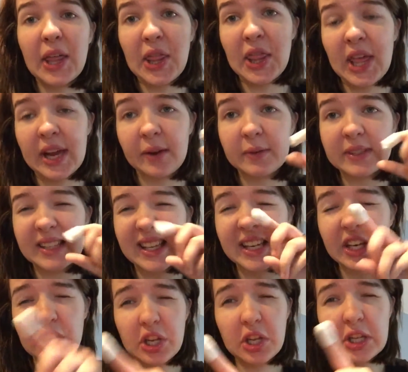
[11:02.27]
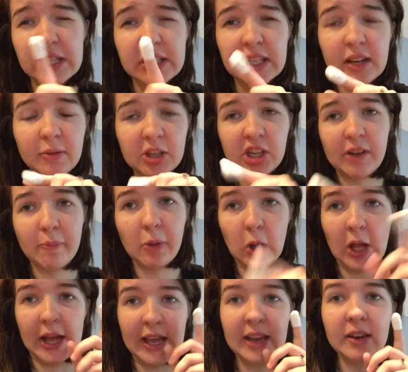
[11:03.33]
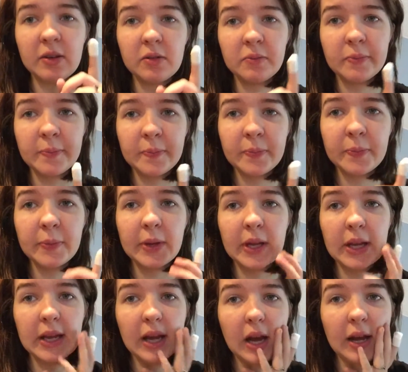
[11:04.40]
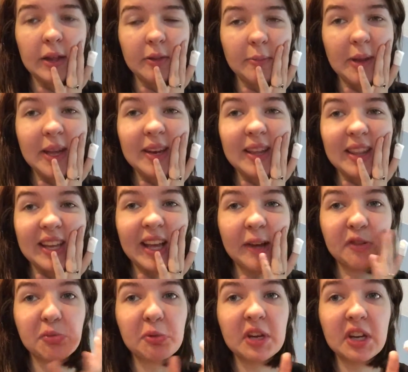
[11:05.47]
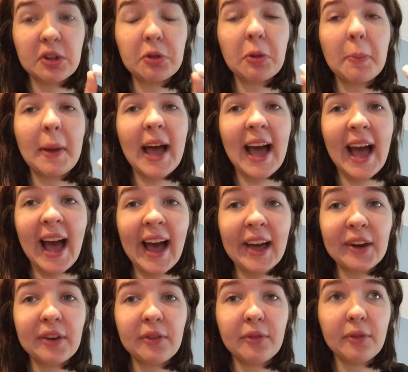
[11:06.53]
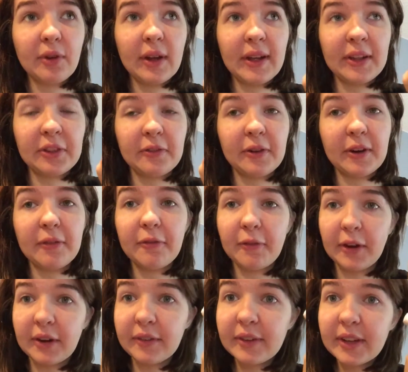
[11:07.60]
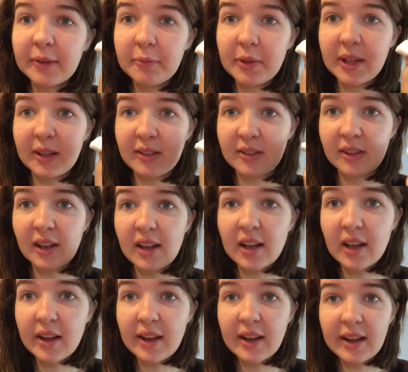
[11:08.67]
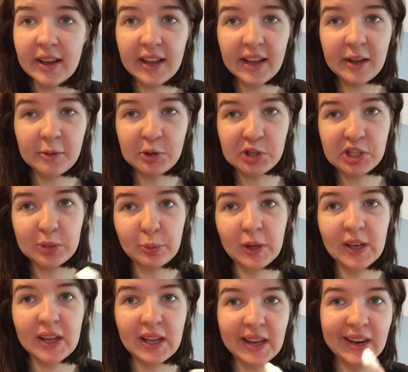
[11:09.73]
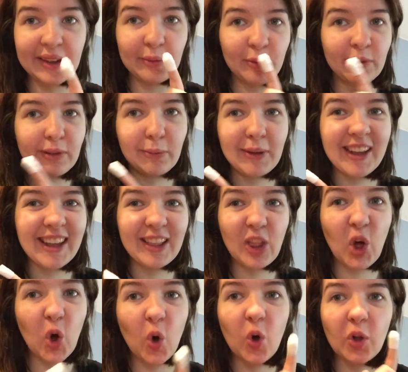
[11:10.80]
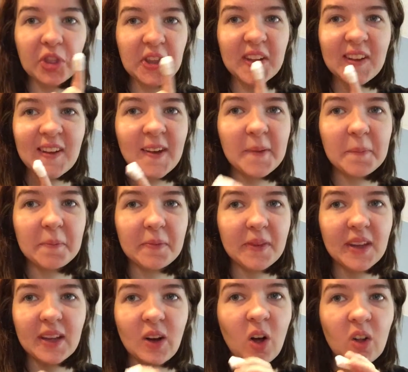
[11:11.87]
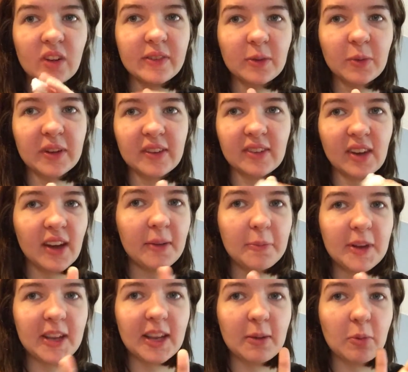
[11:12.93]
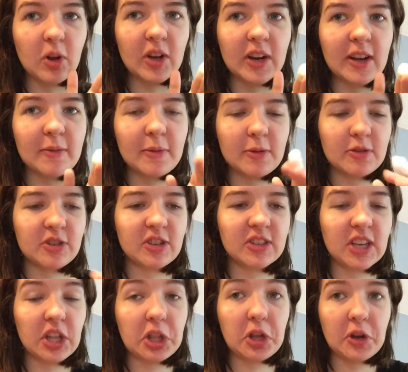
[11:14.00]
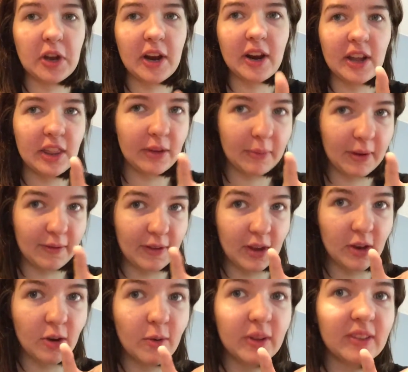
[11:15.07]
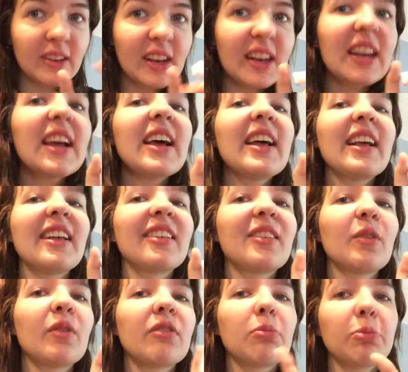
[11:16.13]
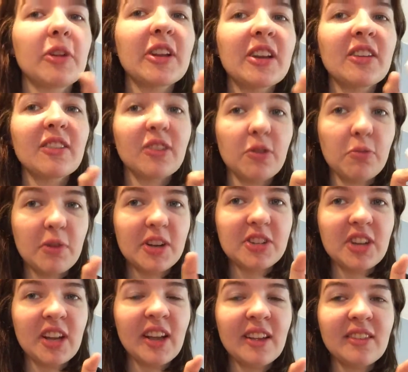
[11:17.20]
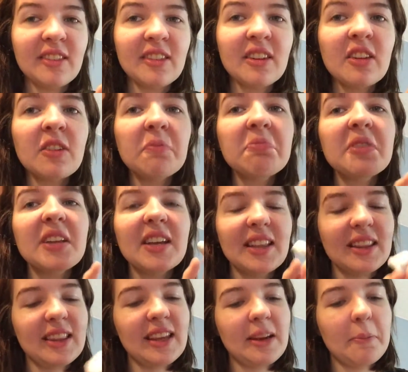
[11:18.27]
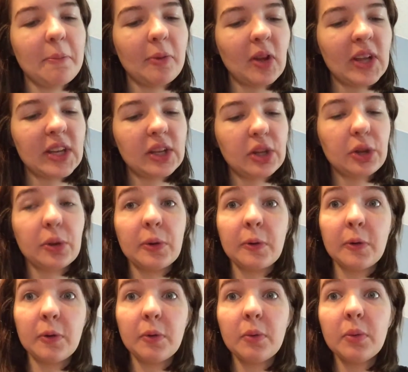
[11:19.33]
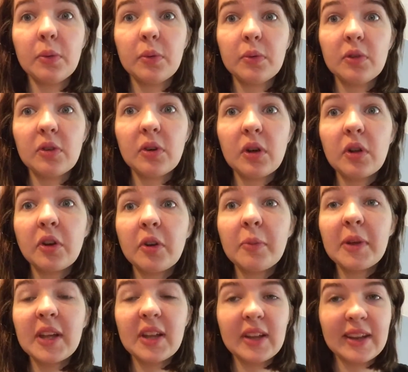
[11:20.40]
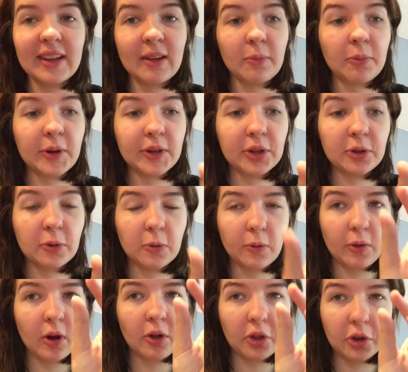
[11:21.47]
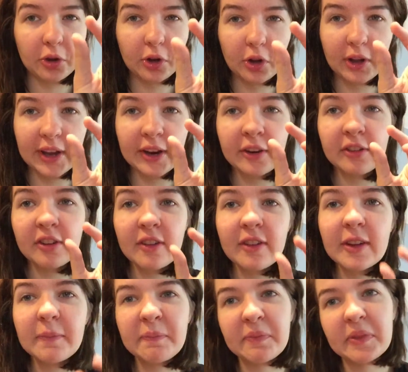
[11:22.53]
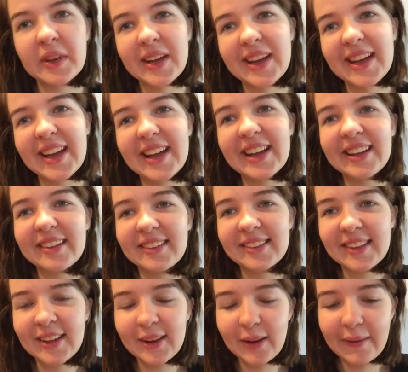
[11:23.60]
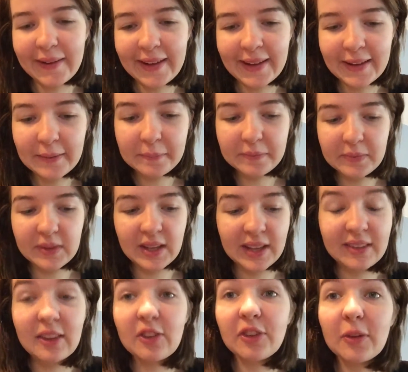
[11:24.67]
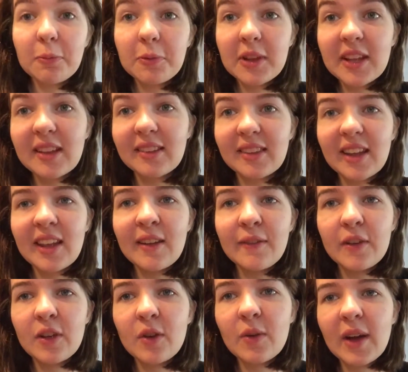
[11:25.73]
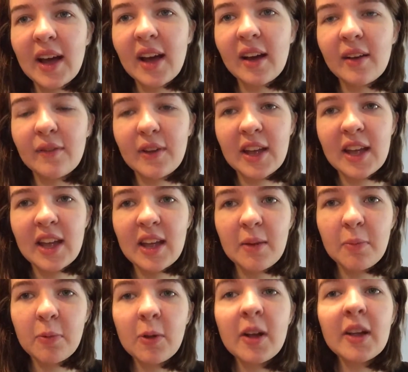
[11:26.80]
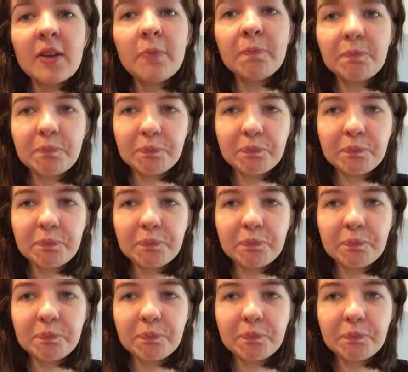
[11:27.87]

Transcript: that it was in, and you can see how much I bled. And the Band-Aid, like I was bleeding through the pad at the very front of it because it was just picking it up. It wasn't picking the whole thing up. Like all of it was not picking blood up. It was just that little area that my finger was in. And so it was bleeding so much, I guess, still, that it bled through to a little bit. Like it bled through all the little layers of it. So, um, yes. So please, if you have a blood,